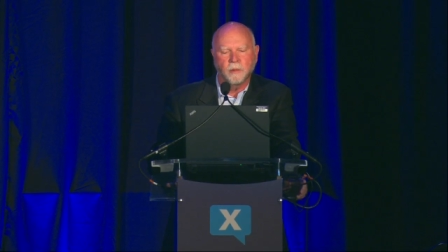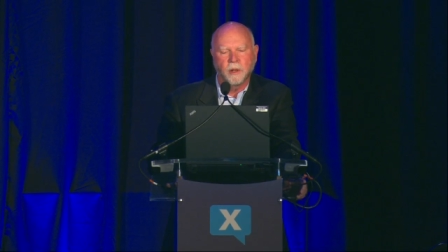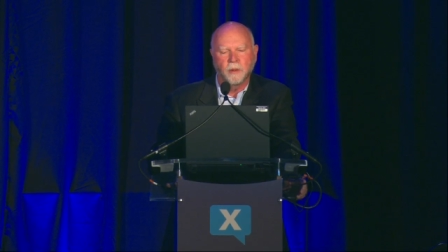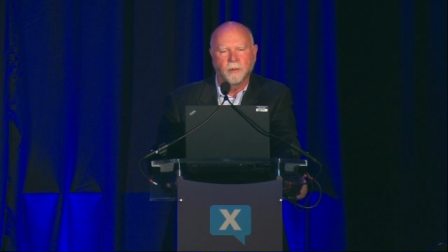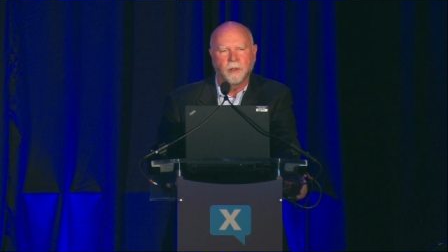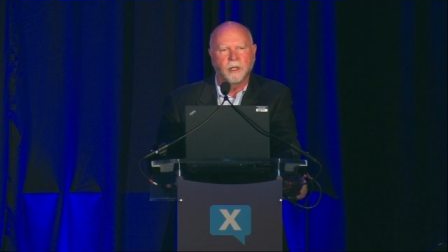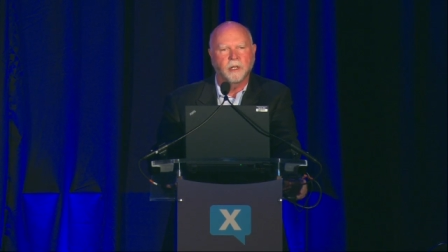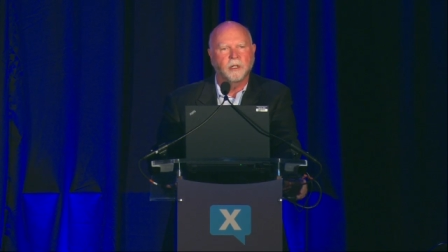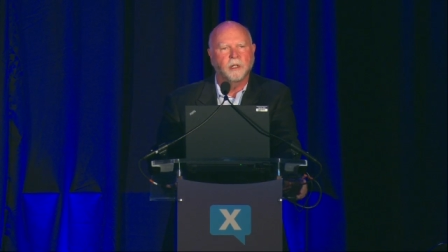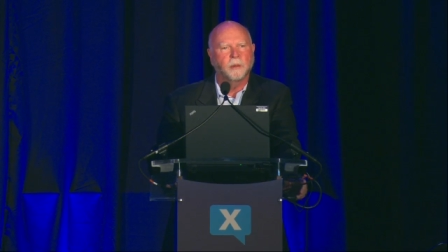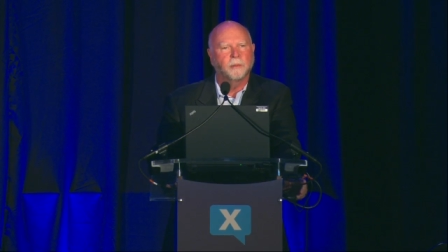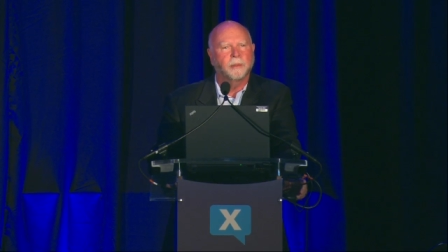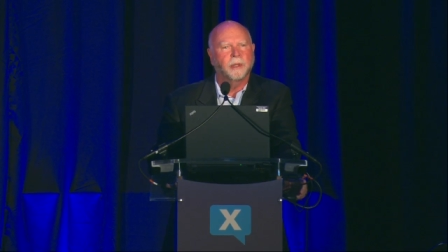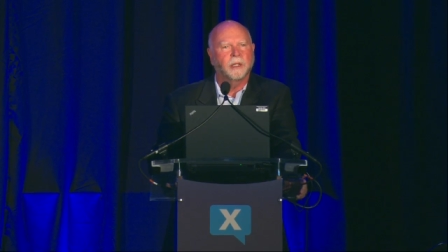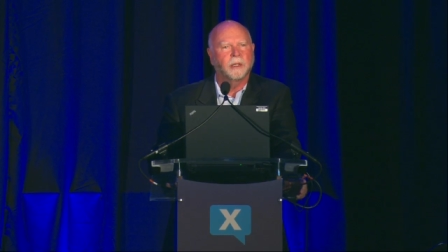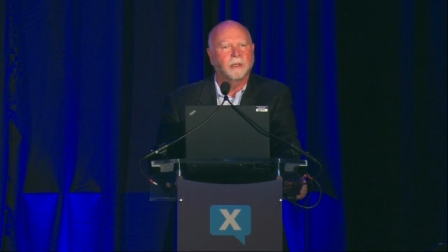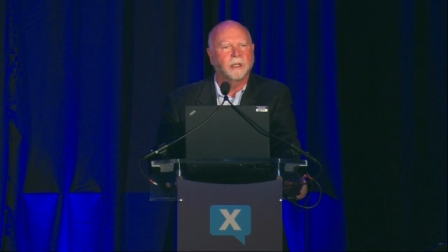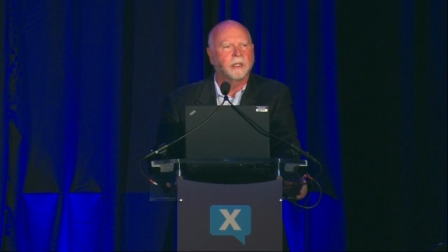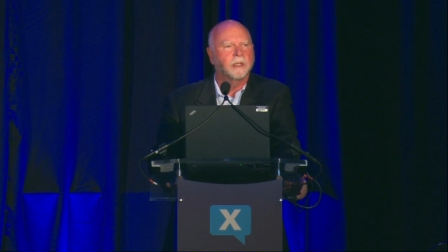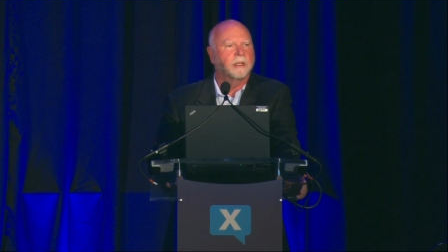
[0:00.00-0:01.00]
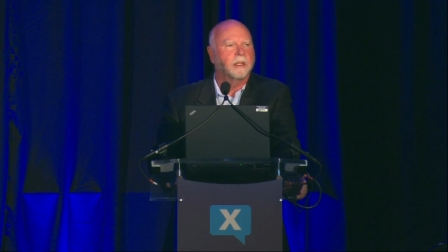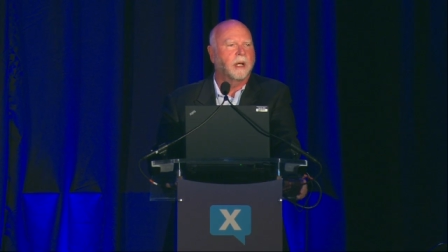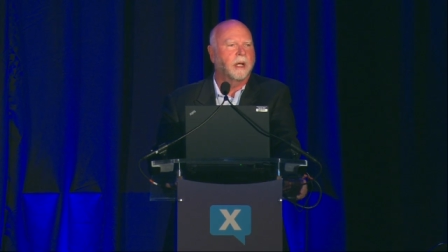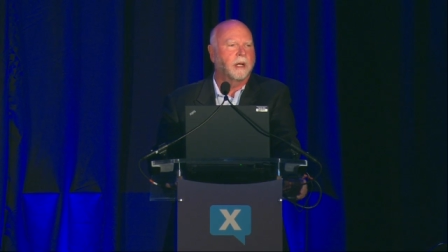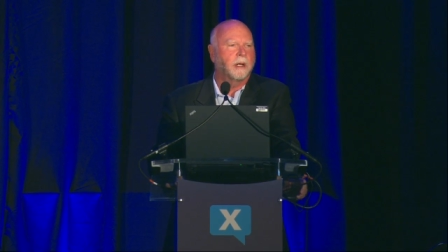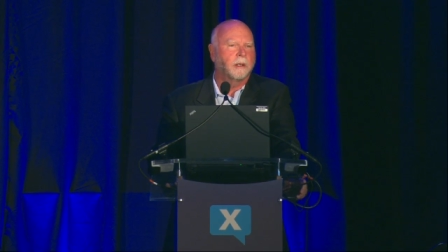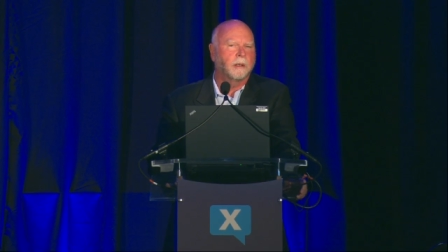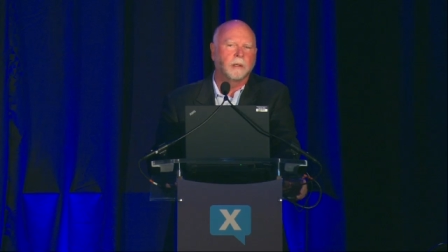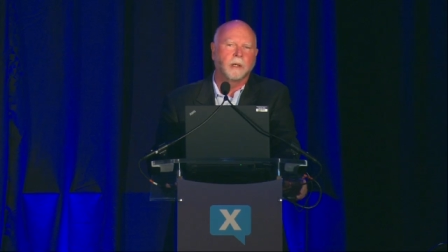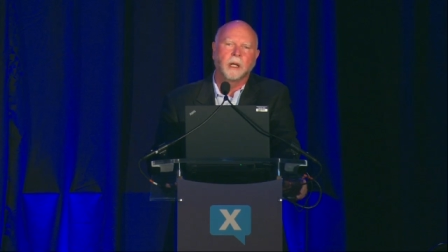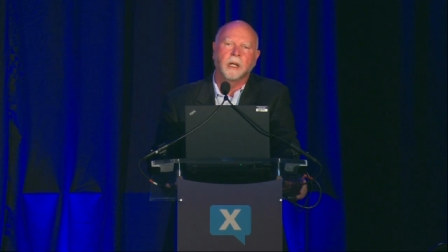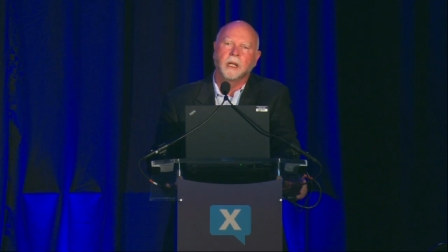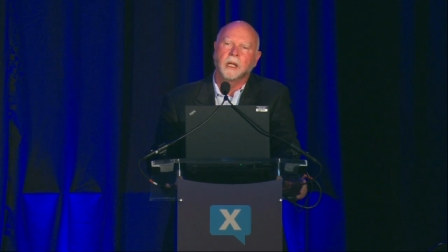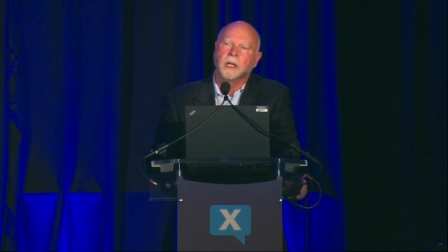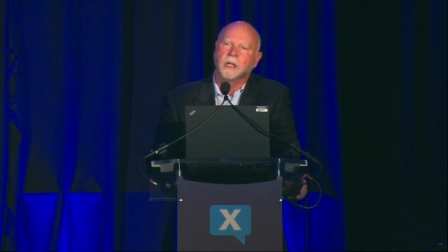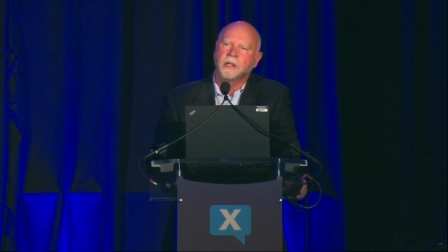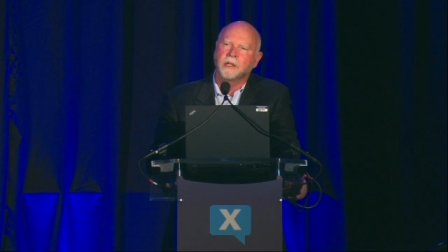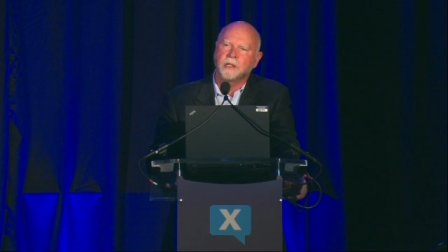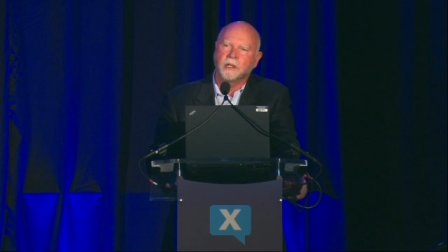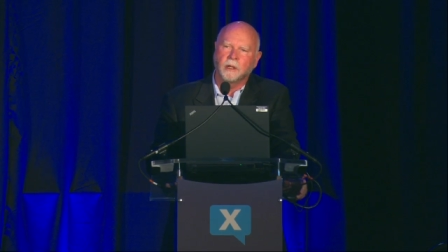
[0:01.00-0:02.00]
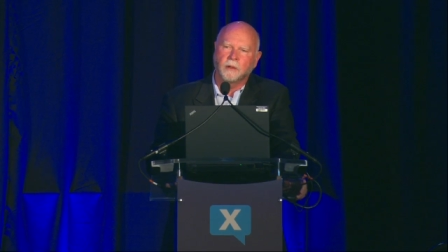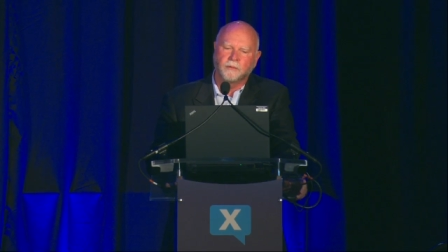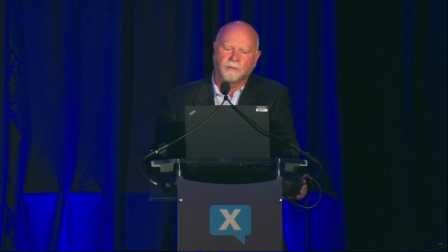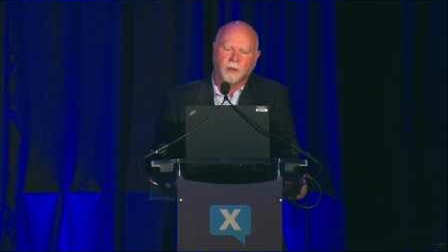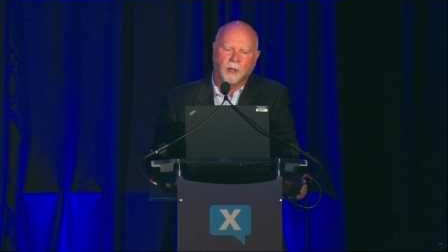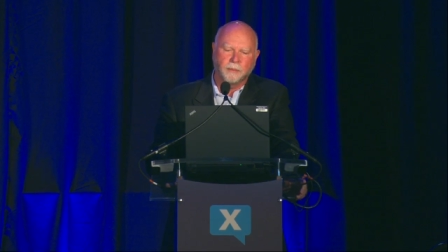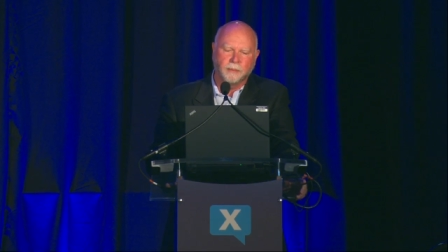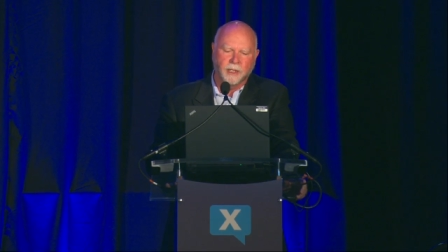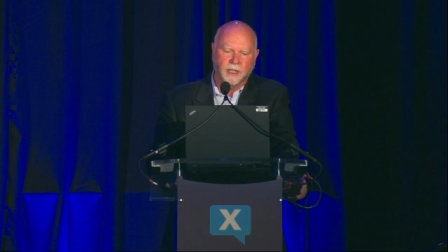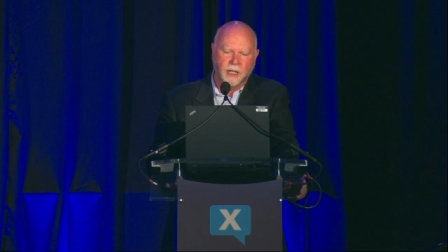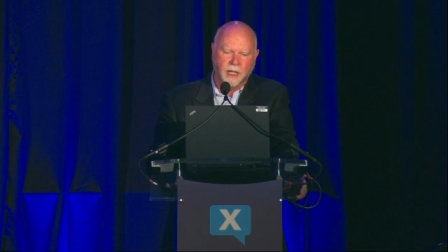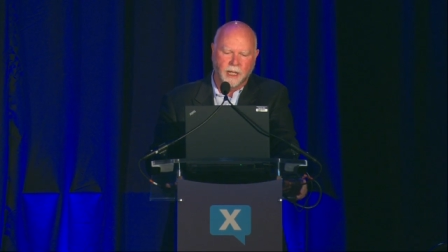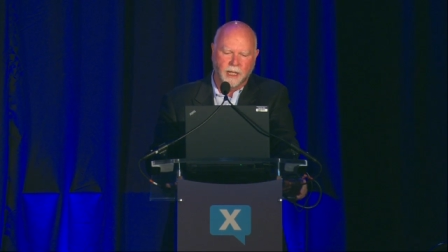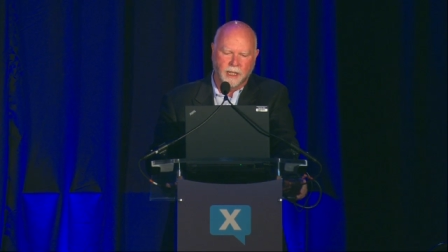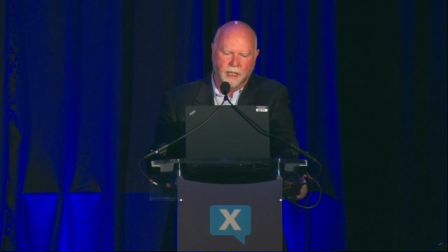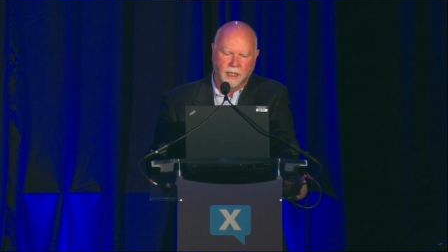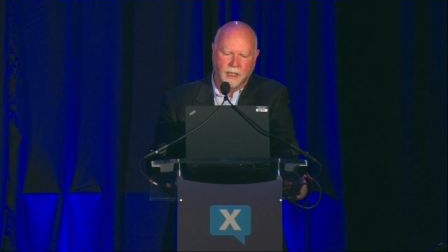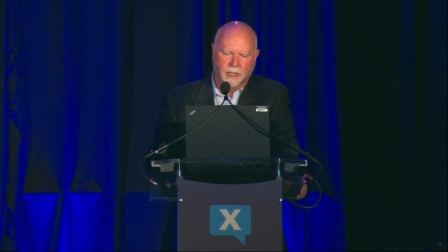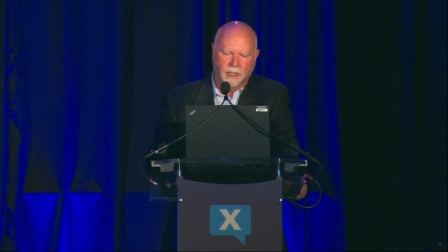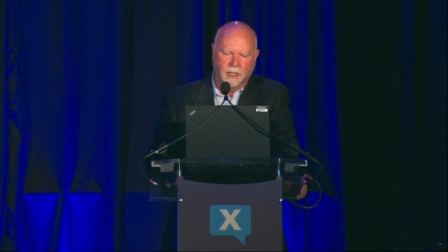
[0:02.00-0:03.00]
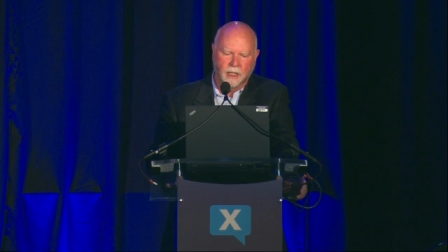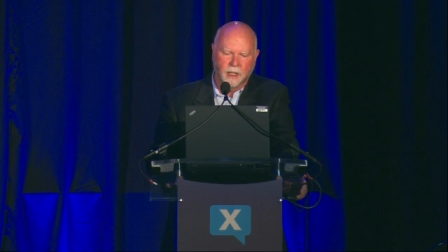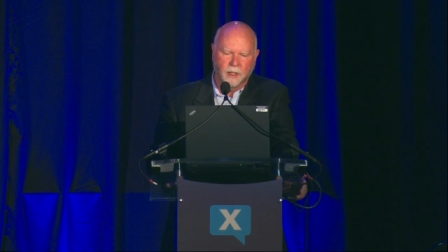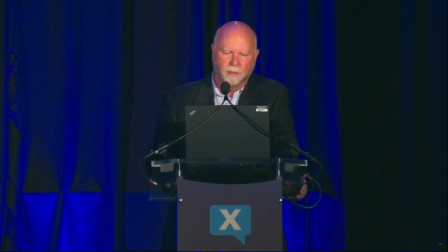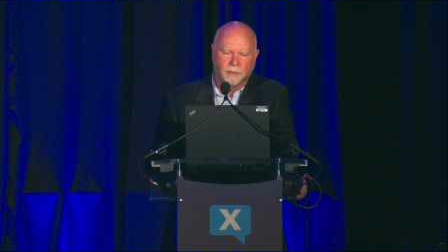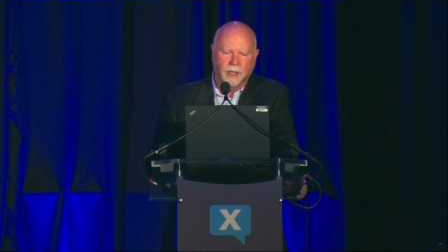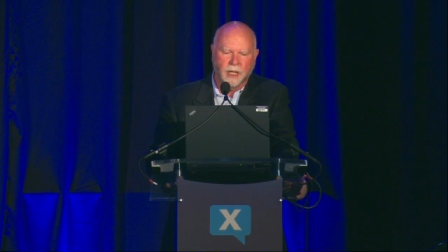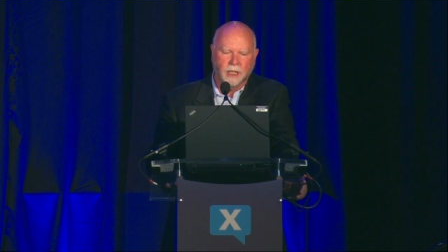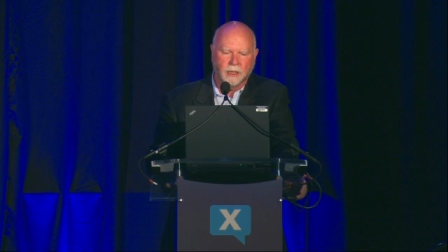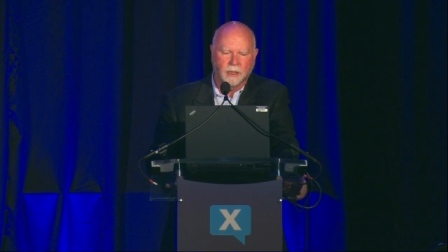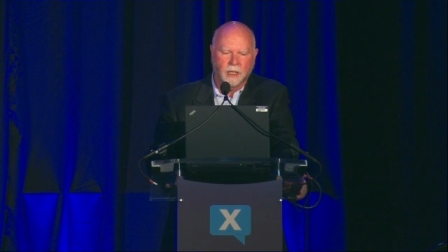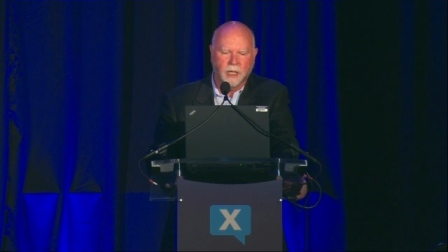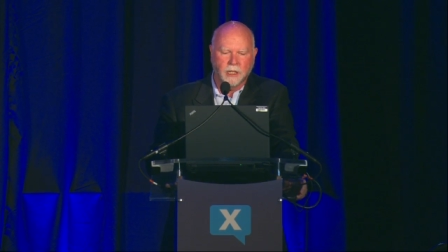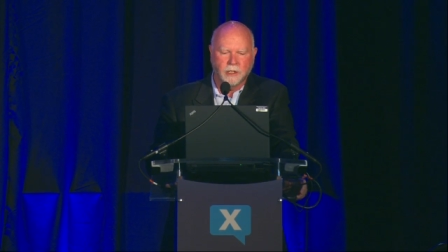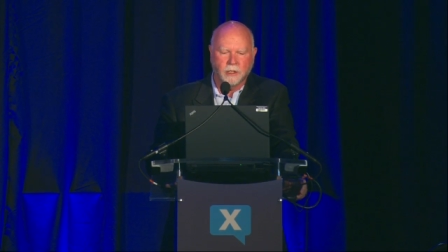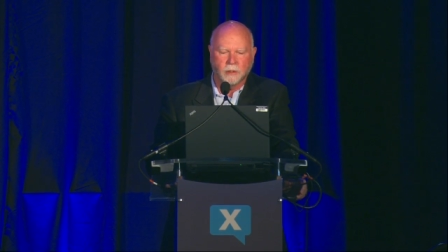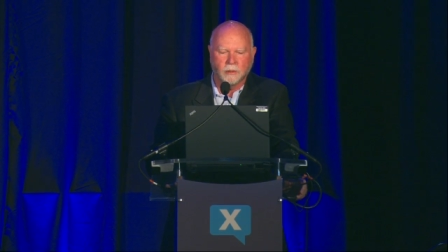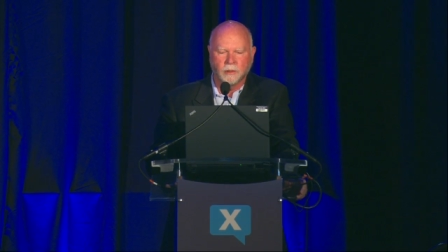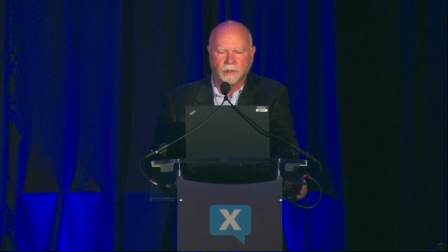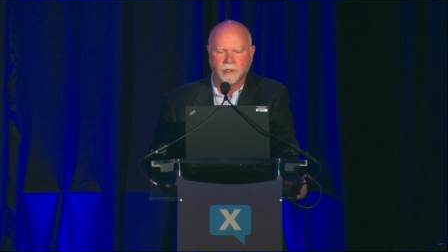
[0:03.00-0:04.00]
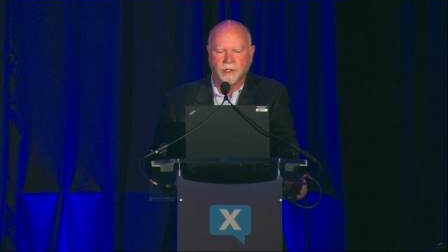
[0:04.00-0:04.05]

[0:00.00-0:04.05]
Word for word: We wanted to build entire self-replicating uh, biological